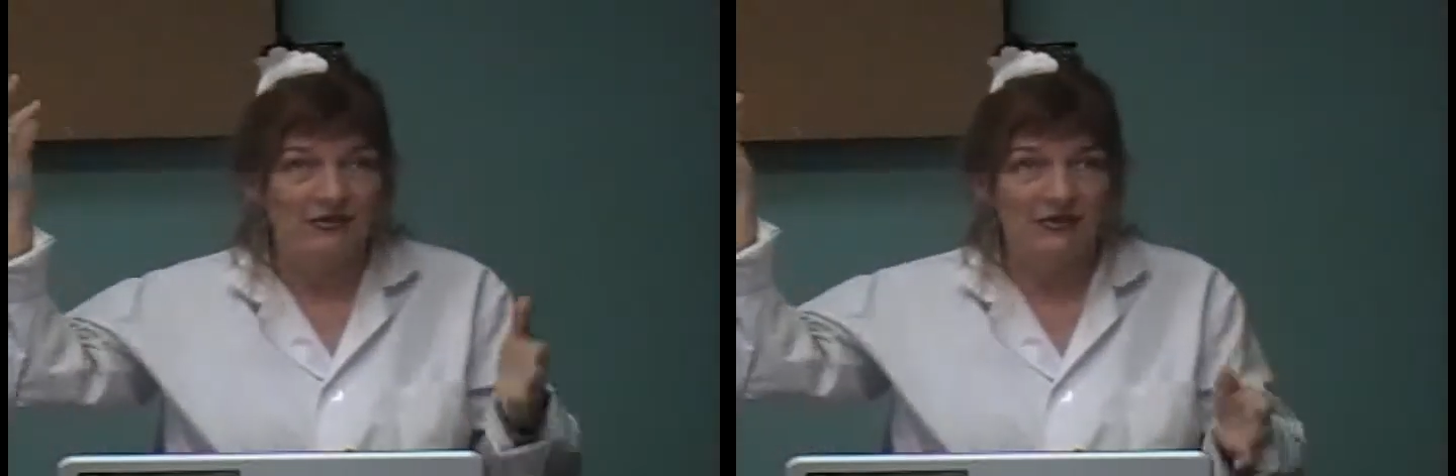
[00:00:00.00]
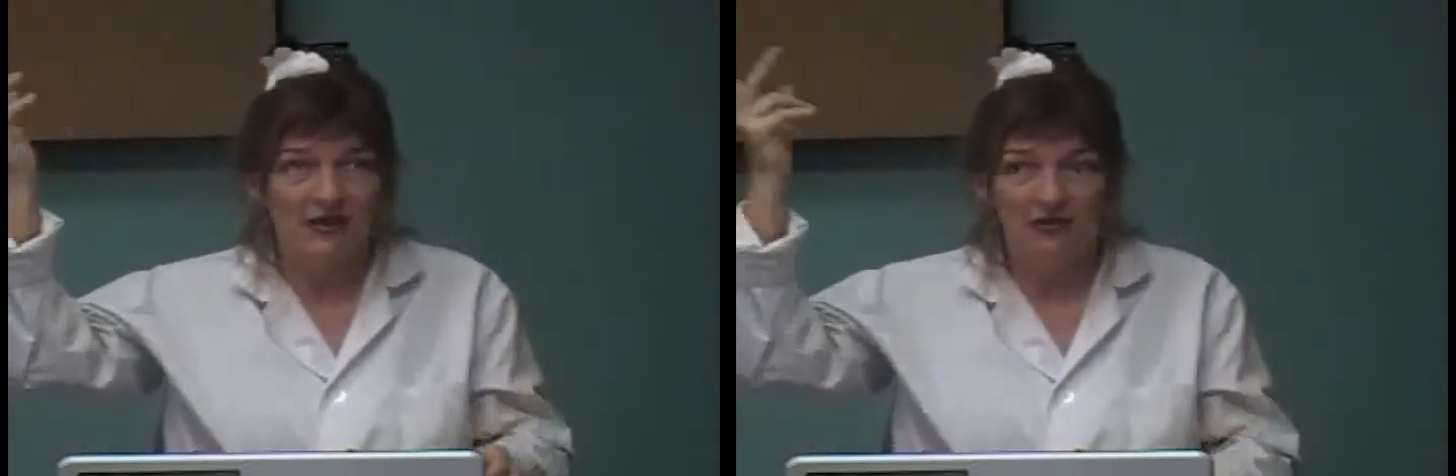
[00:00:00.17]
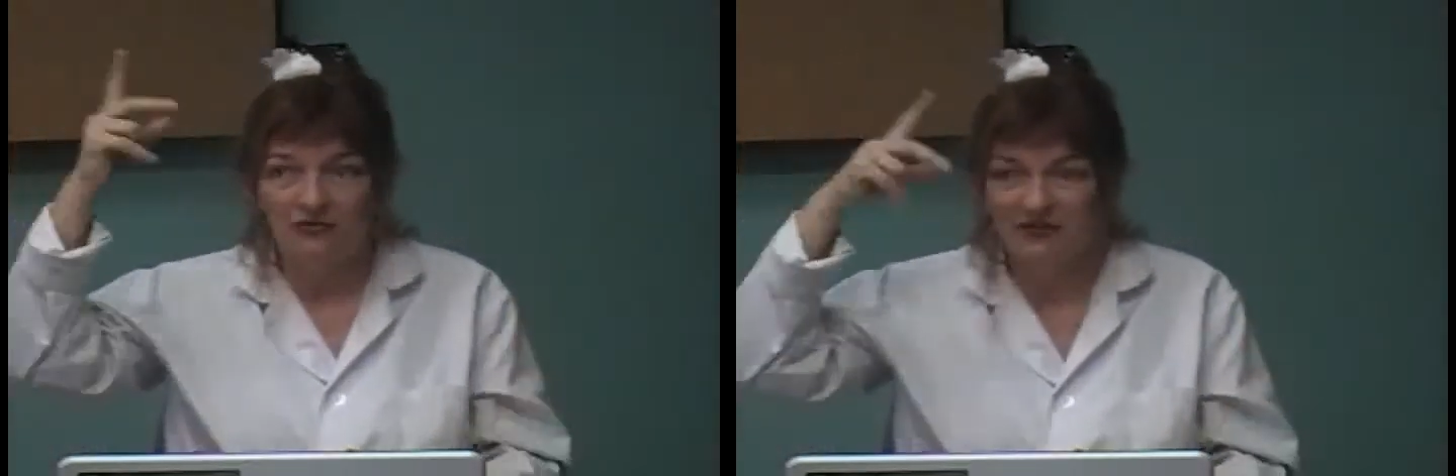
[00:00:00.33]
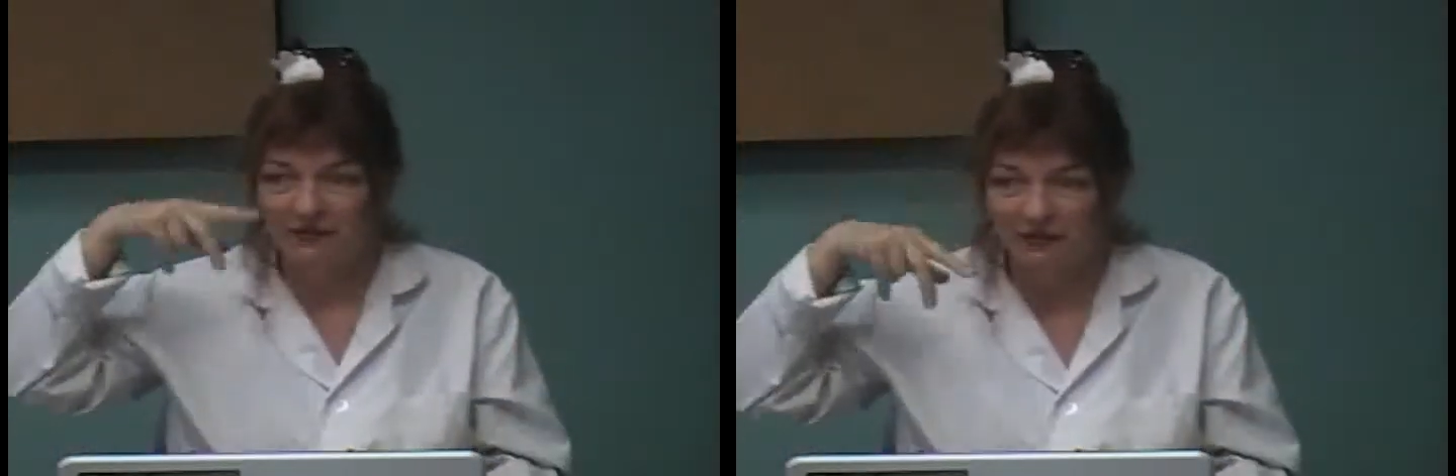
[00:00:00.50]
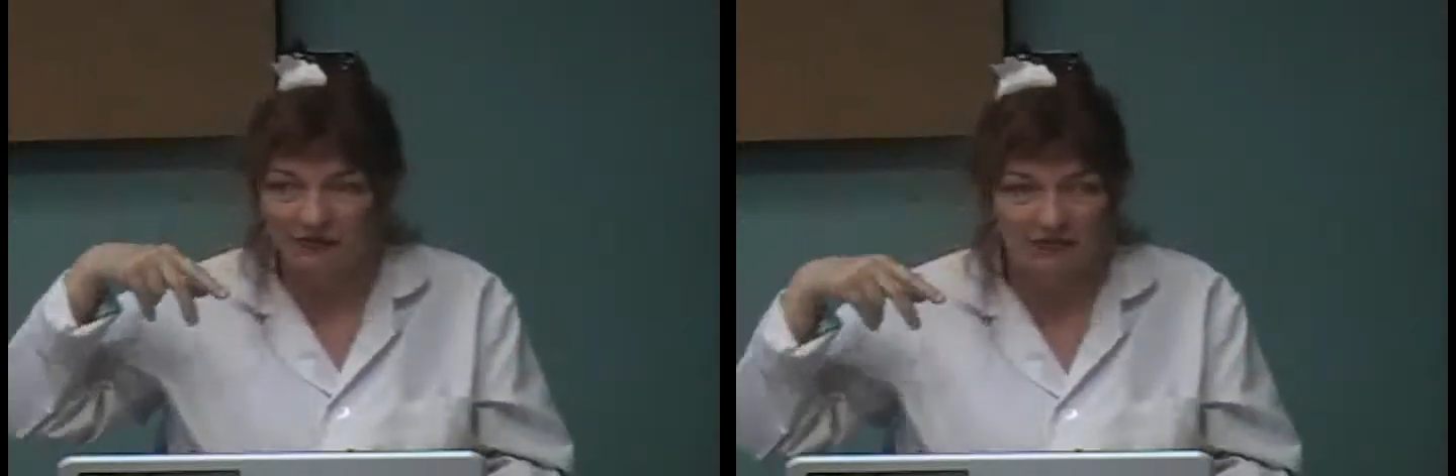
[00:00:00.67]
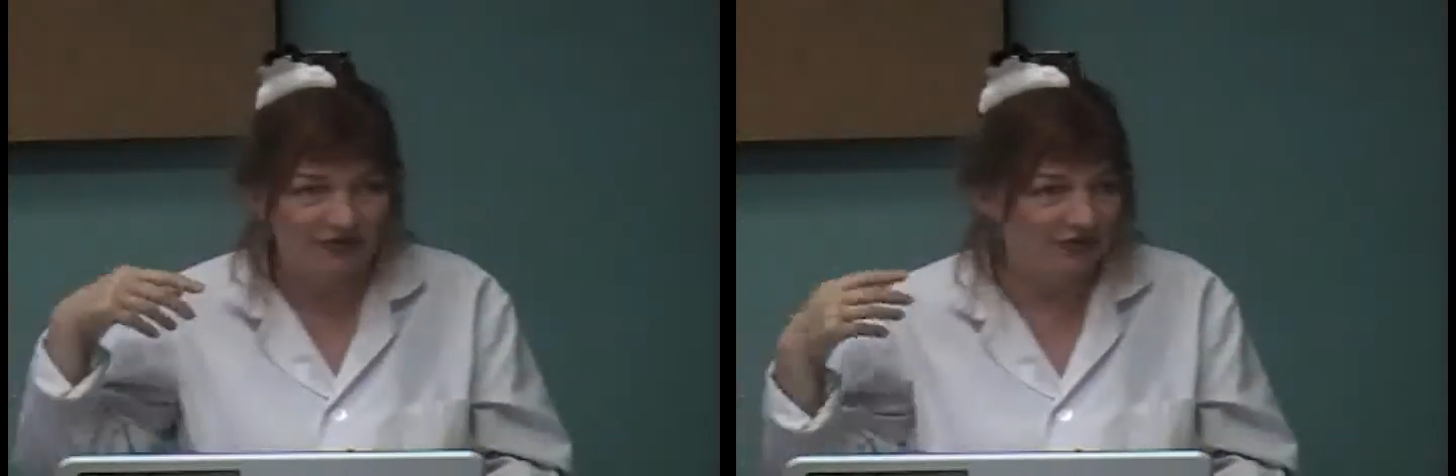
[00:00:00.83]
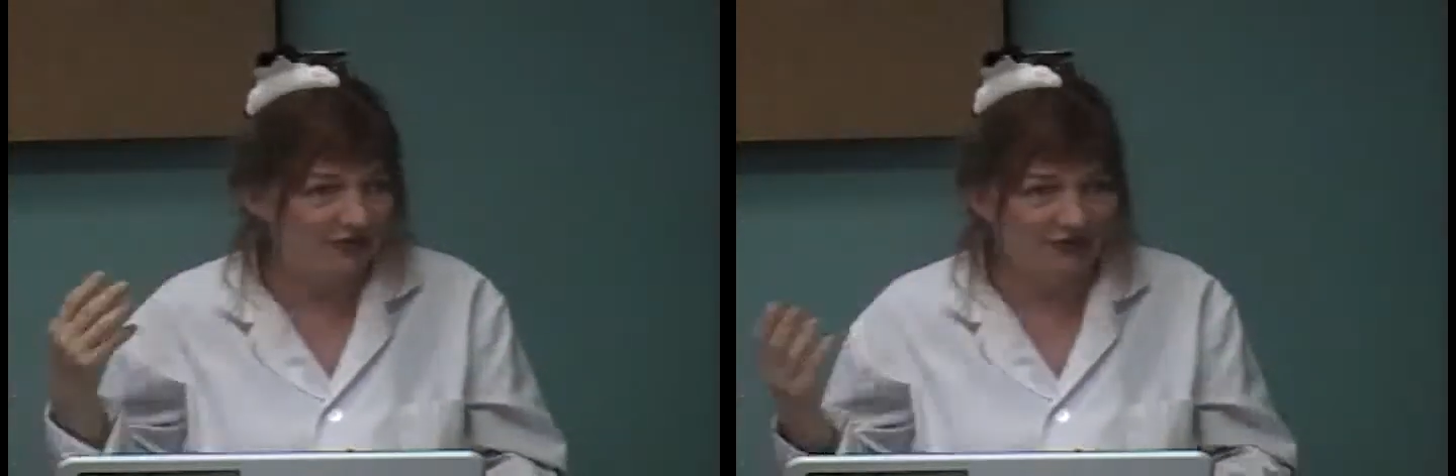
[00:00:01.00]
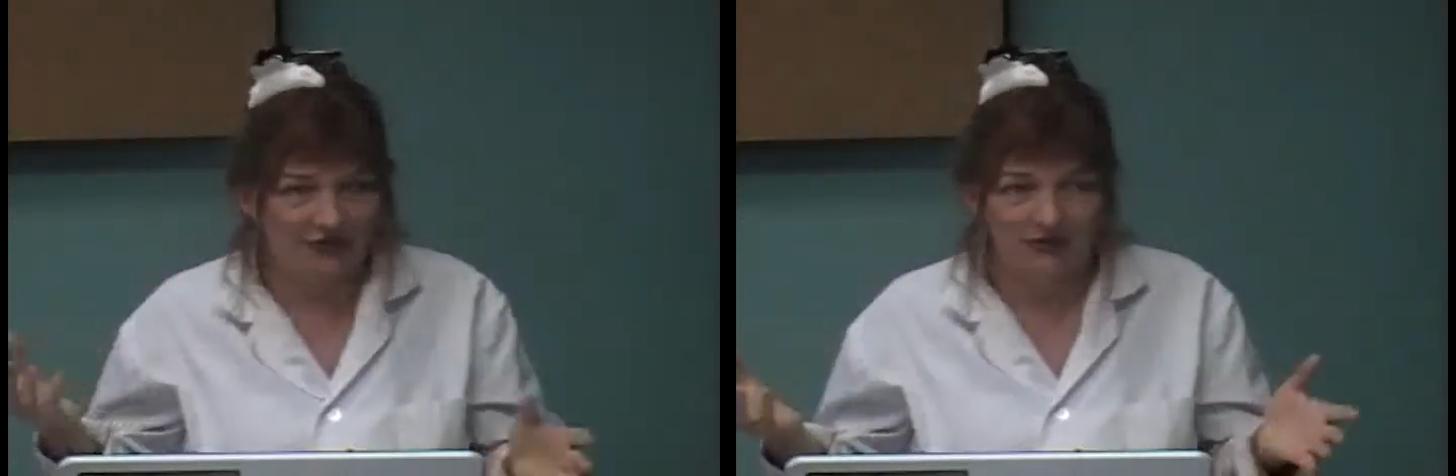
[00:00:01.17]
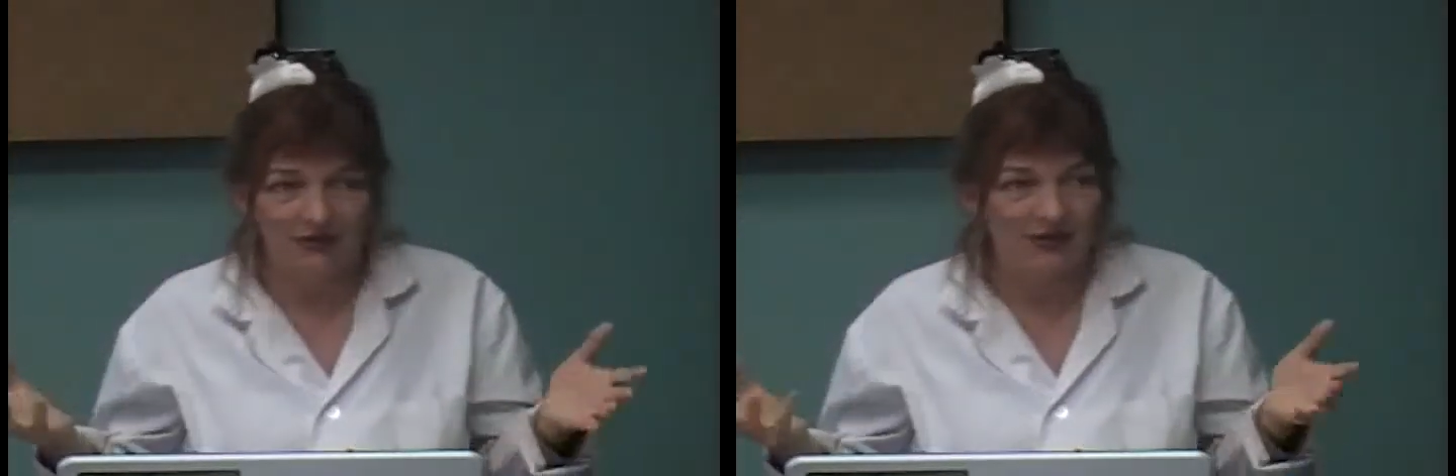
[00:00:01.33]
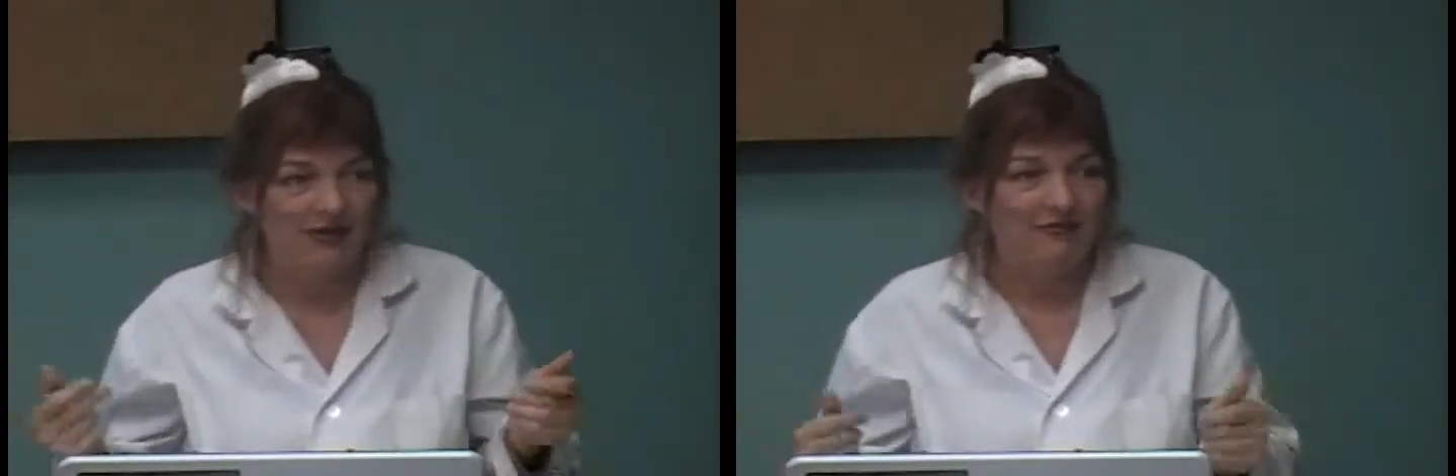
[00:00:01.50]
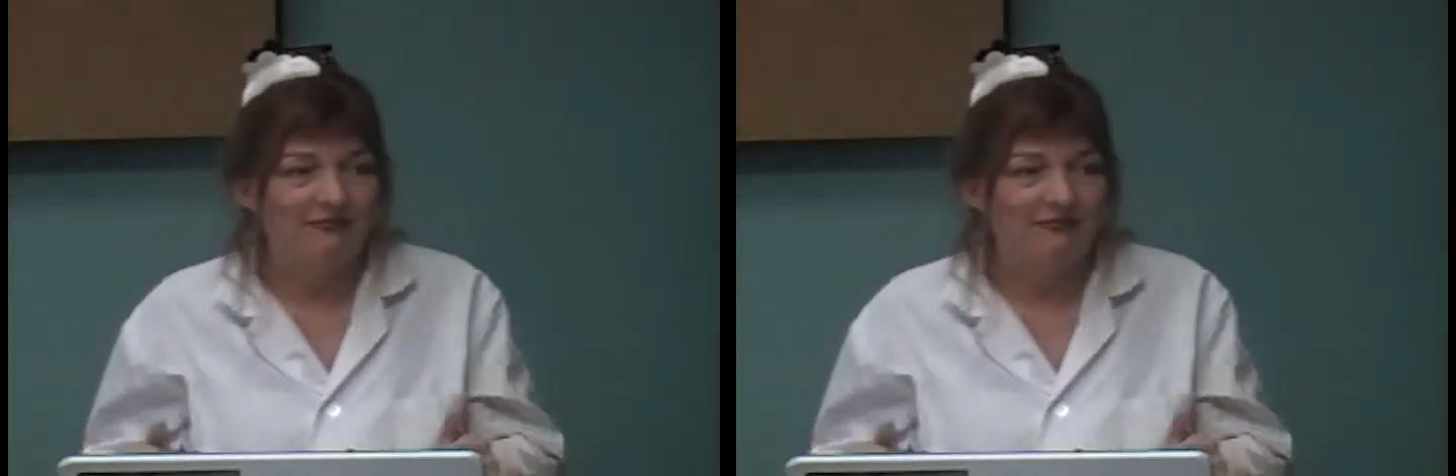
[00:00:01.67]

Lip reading: psycho-spiritual